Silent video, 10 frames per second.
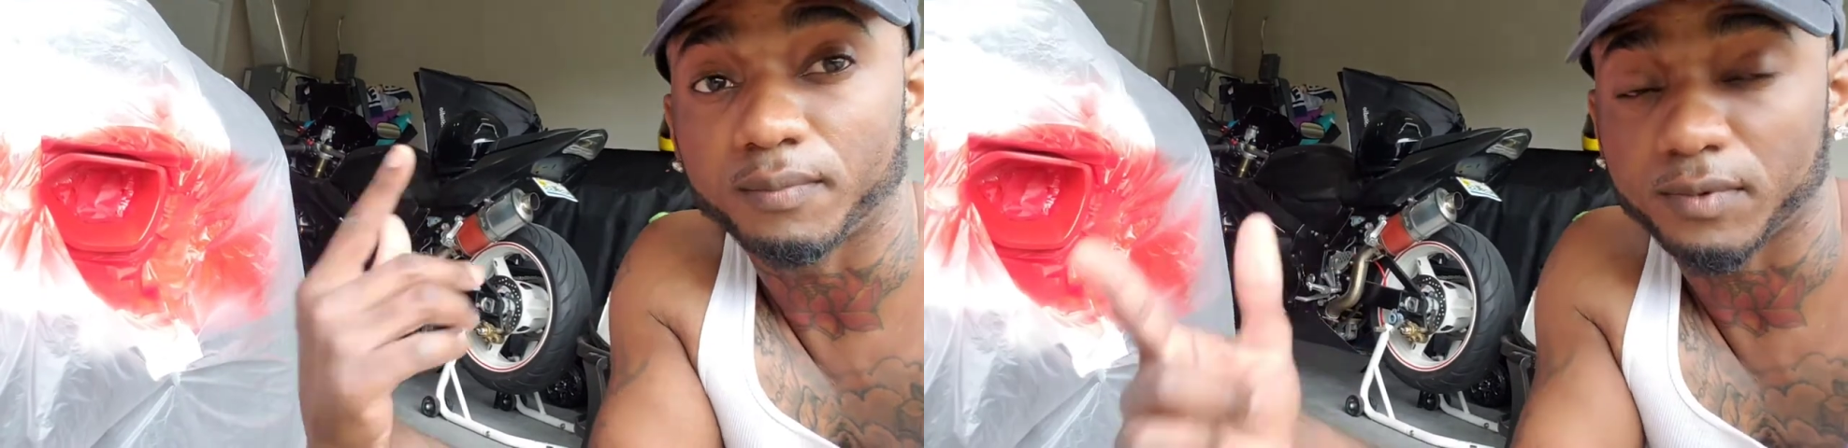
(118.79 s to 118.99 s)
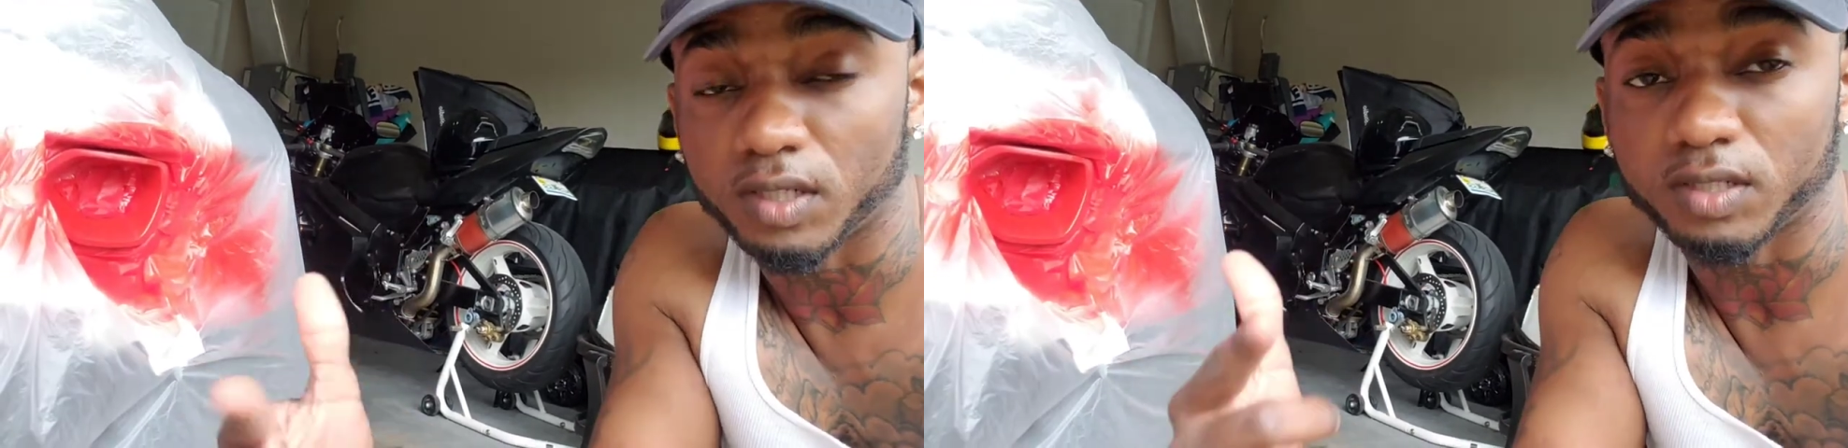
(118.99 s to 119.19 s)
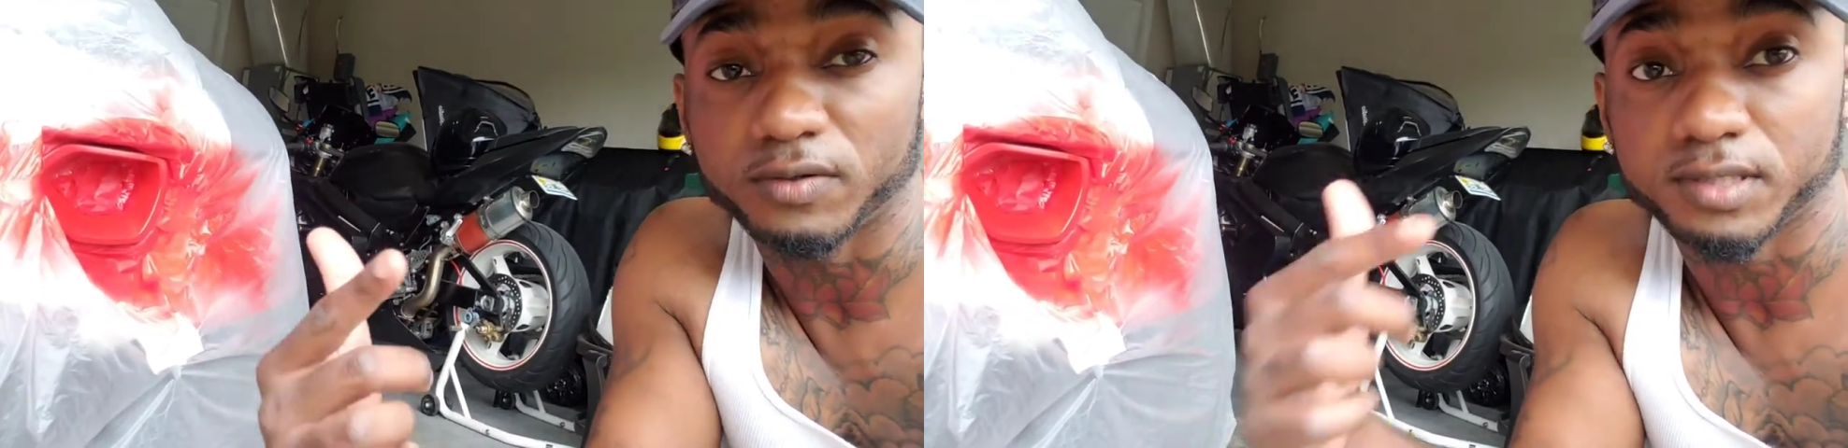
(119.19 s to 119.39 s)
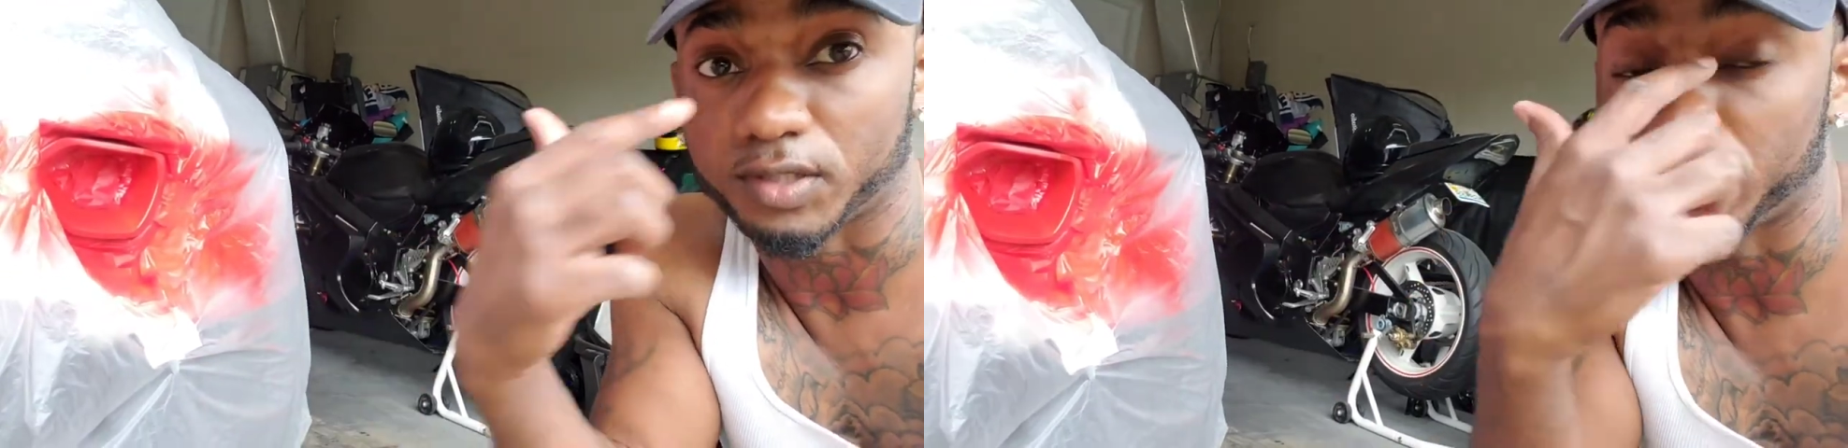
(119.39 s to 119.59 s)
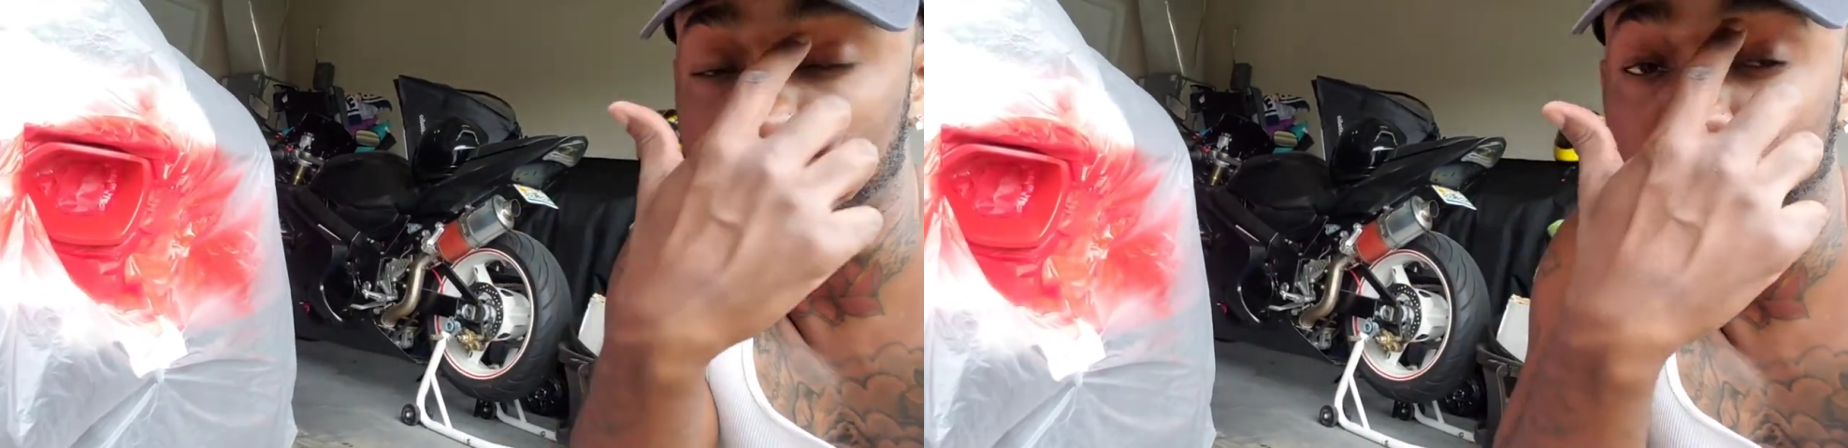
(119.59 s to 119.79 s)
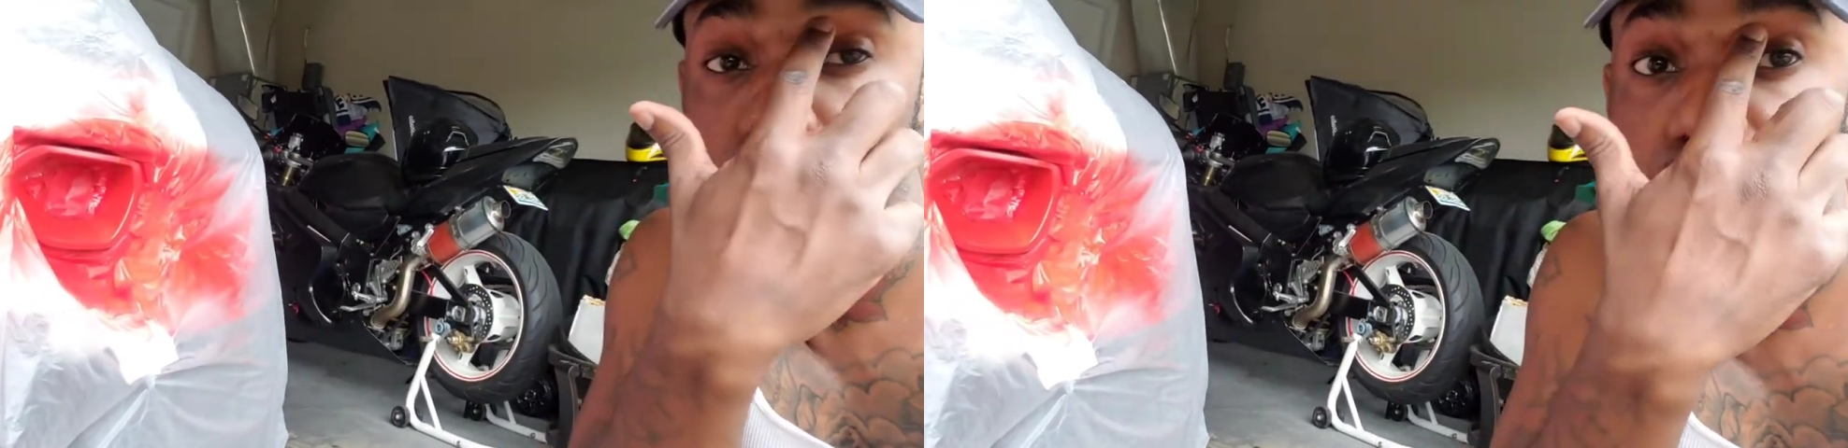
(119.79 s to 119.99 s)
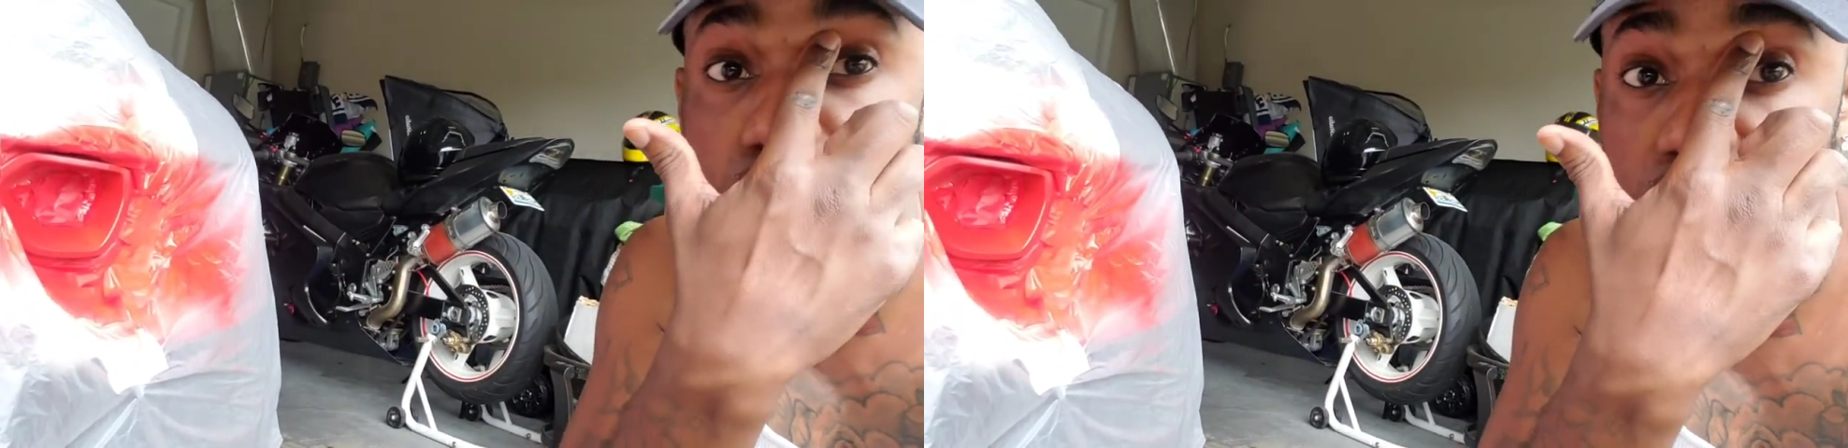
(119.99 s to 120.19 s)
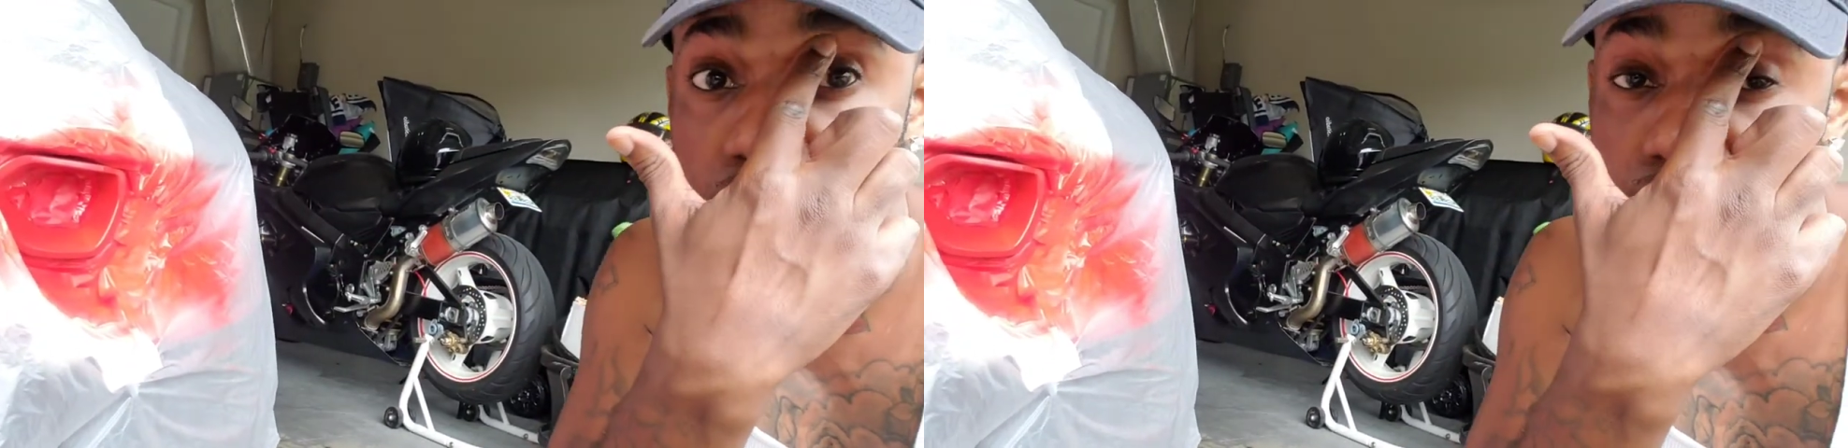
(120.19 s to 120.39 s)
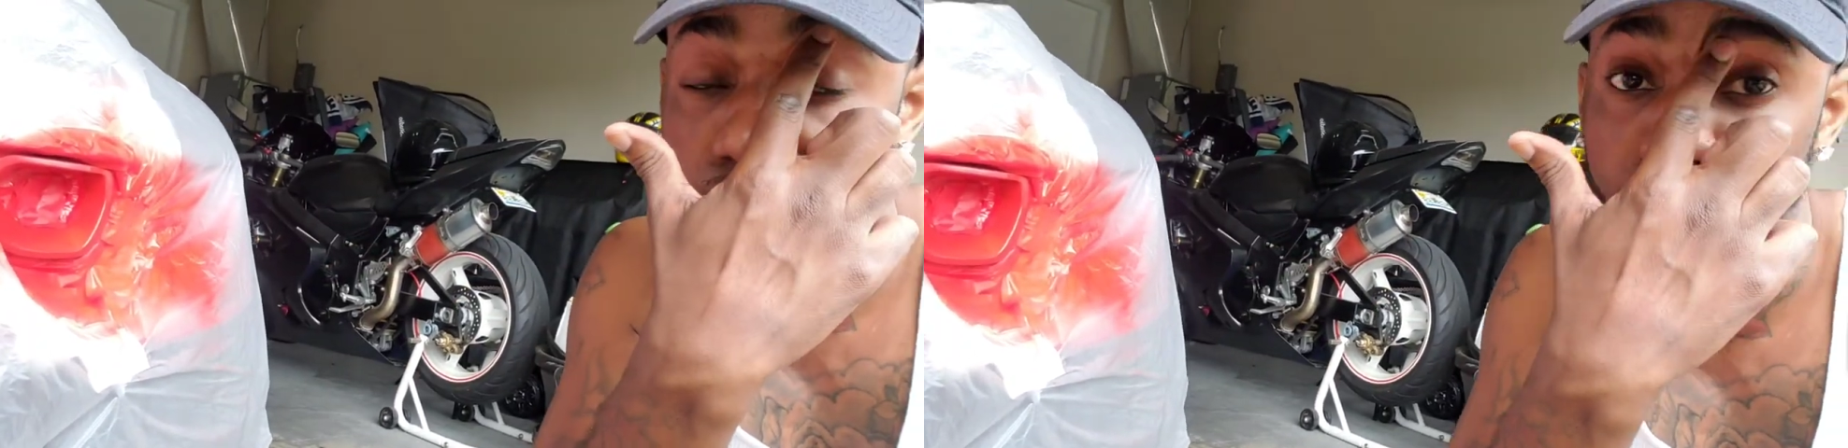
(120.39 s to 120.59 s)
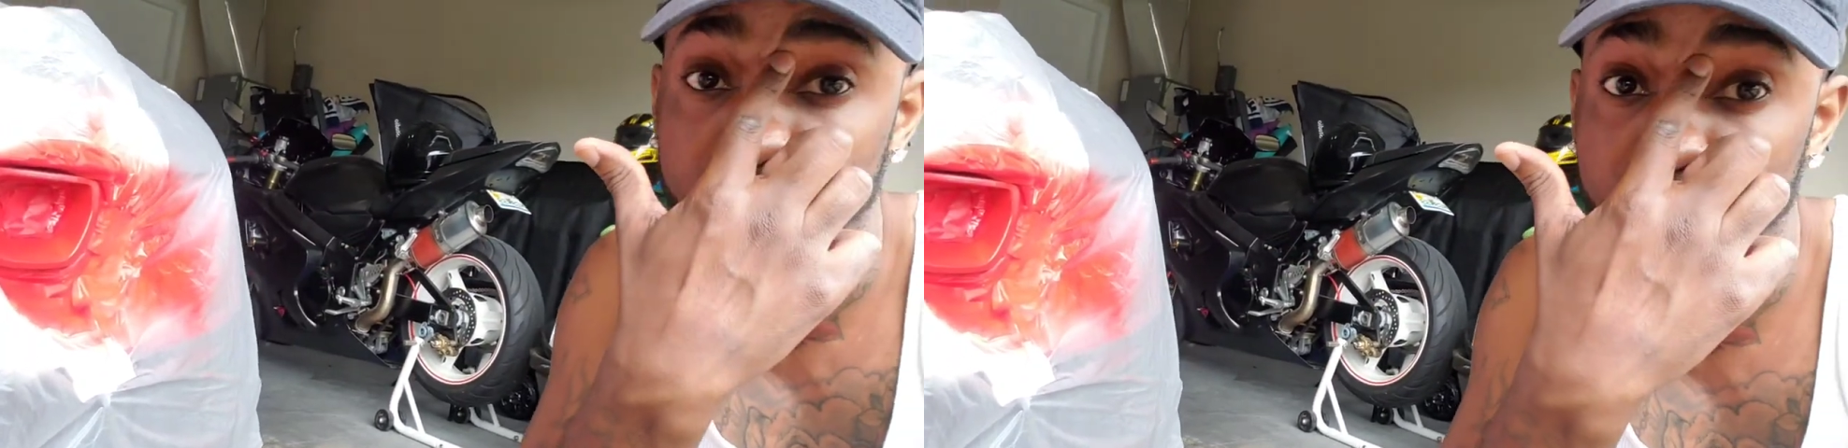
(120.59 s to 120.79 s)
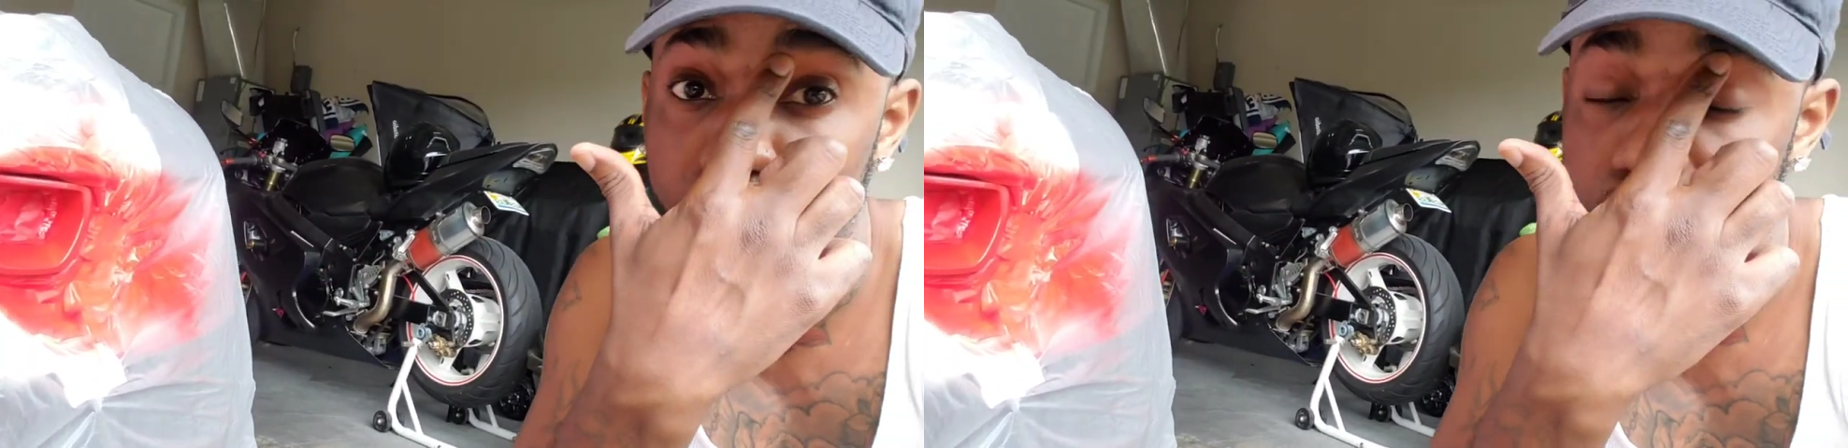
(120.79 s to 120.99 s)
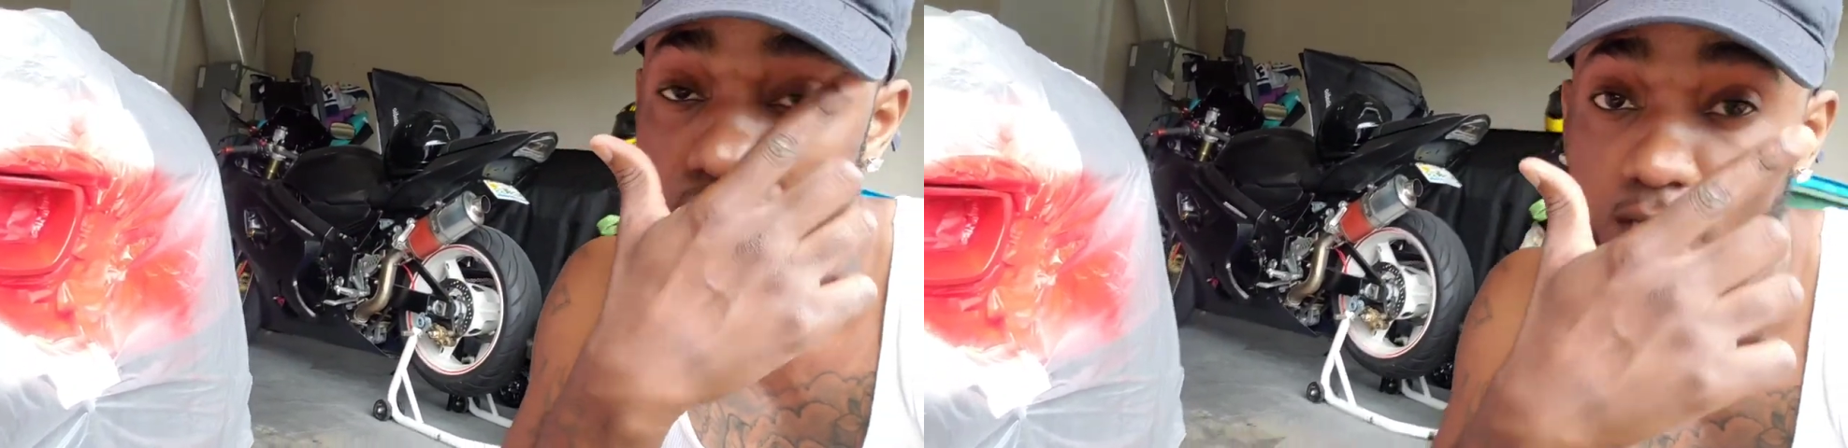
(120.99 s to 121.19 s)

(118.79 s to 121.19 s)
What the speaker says: gonna search, do my little research,